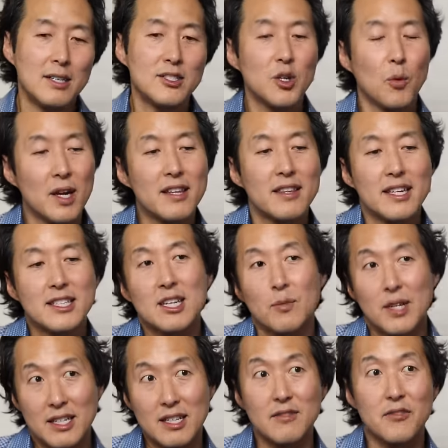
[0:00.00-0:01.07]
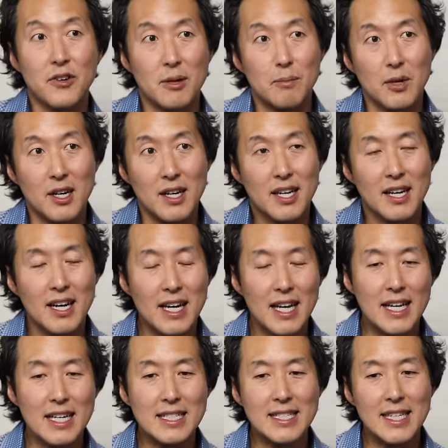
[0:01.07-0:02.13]
So one of the things that we did for the book
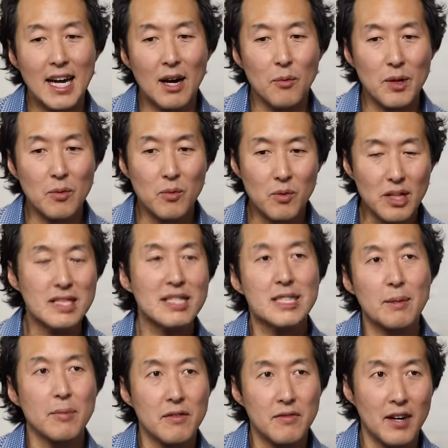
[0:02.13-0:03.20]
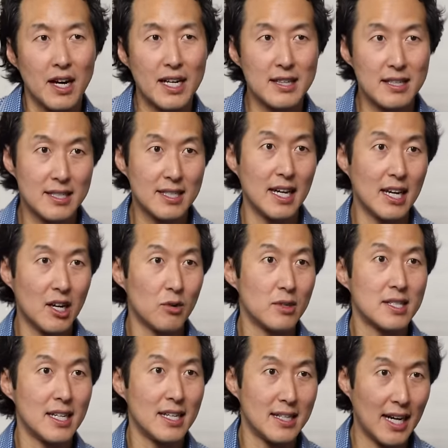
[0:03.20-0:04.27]
is that we really simplified the skincare
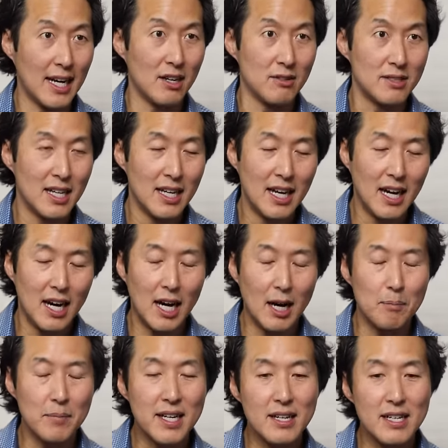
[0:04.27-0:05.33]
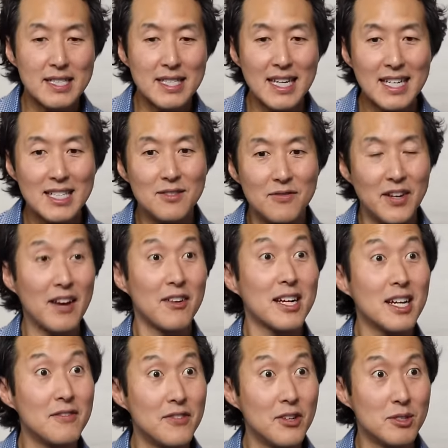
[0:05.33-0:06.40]
routine down um, because it is very
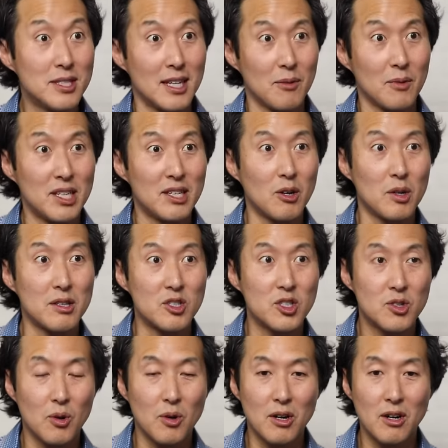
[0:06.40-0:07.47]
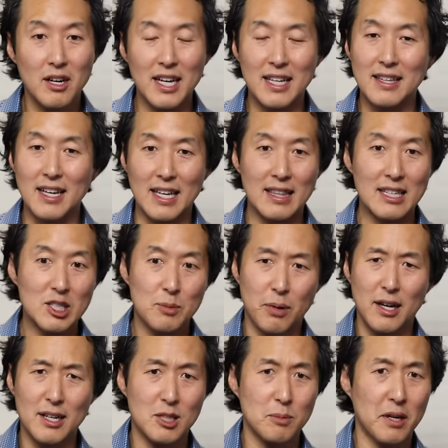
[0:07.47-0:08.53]
confusing when you go to the store and like, this
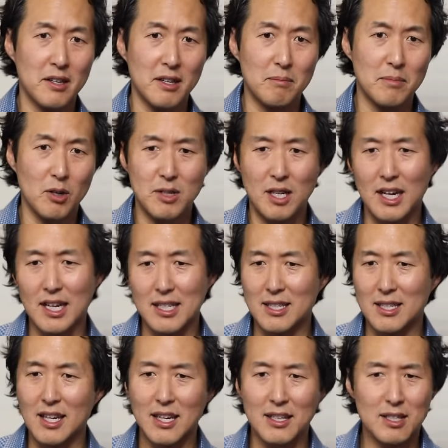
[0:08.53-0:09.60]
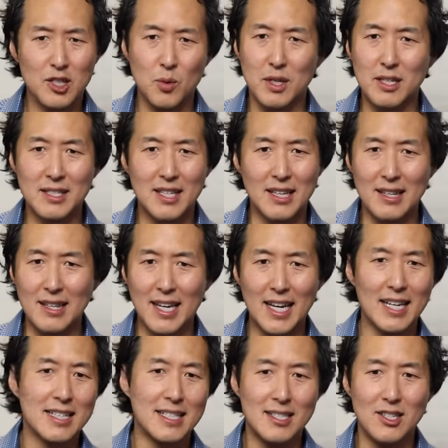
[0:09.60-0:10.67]
product's better than Botox. This one is the
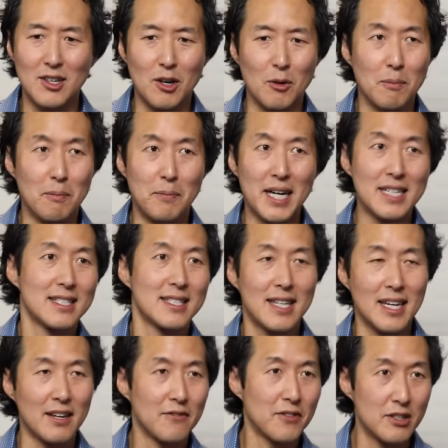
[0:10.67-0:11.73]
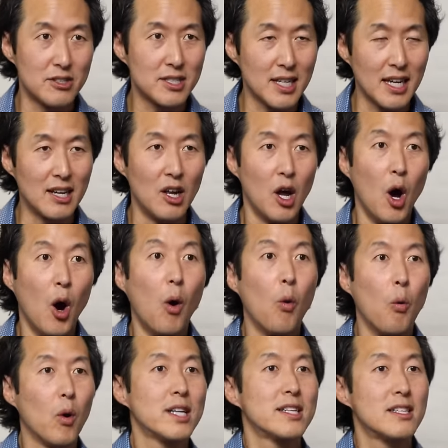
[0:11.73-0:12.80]
latest, you know, best thing for your skin.
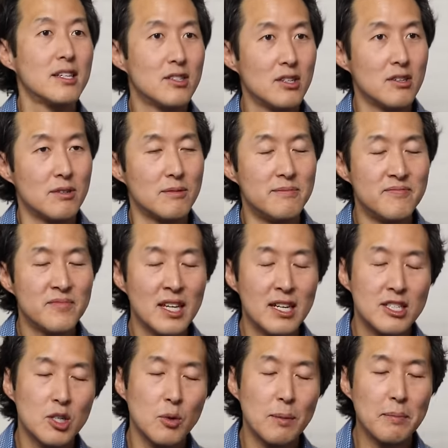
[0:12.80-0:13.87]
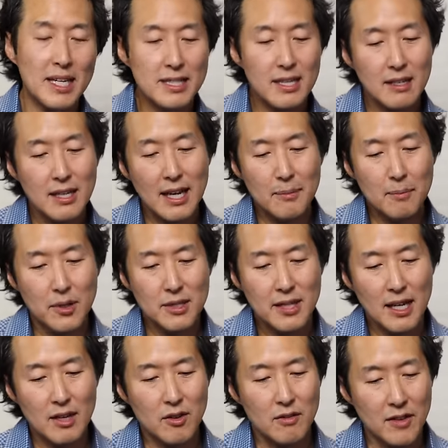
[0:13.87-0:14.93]
What do you do? So we basically, I put
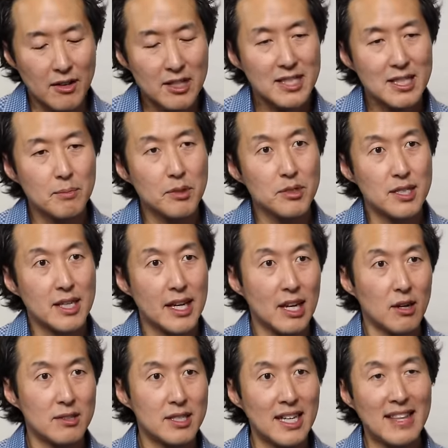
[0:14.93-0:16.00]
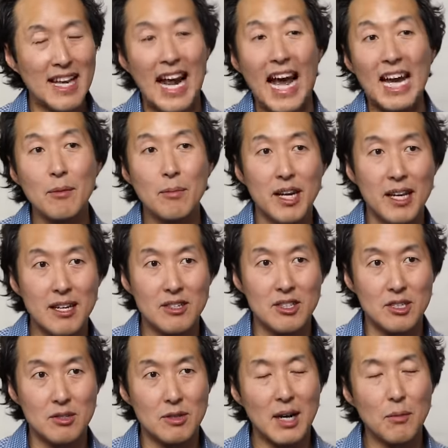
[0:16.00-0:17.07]
together a very simple skincare routine that anybody can
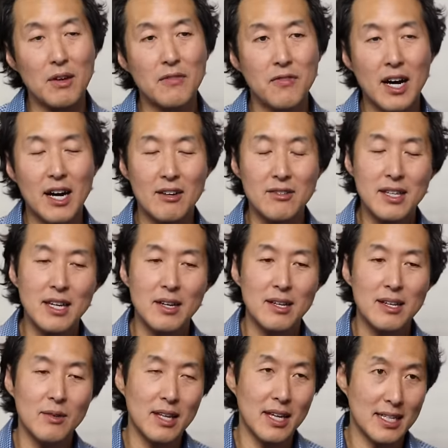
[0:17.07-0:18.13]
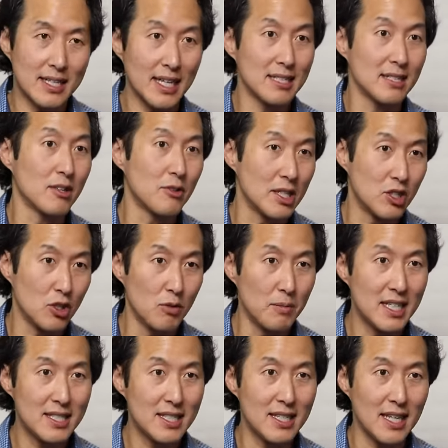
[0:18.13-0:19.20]
do. And we found that, that it takes literally two
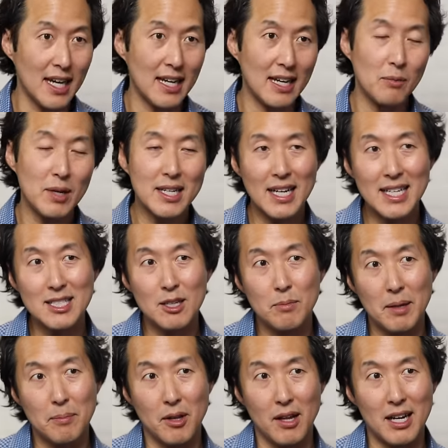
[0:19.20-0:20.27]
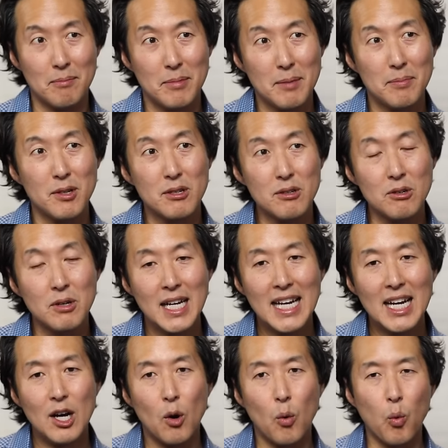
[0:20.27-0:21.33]
minutes a day, and we tested people on it. People who
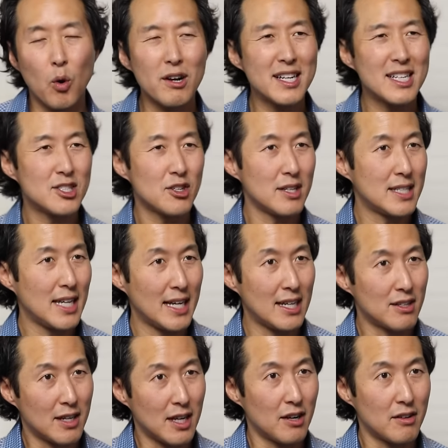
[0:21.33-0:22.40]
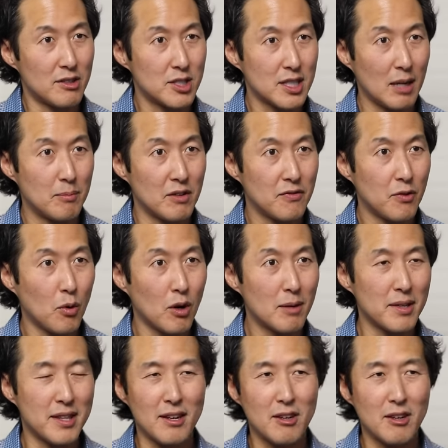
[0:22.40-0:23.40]
weren't necessarily taking good care of their skin before, but